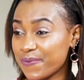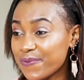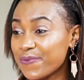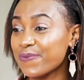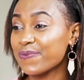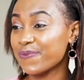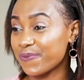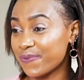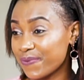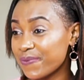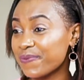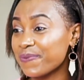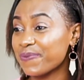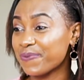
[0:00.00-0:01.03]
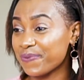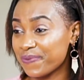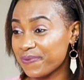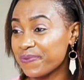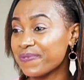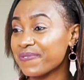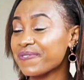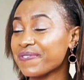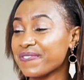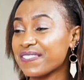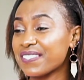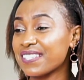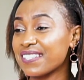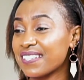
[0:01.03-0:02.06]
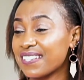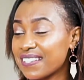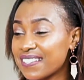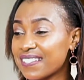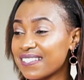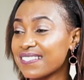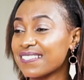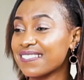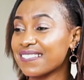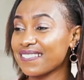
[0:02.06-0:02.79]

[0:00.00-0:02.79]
and they want to ask? Because I think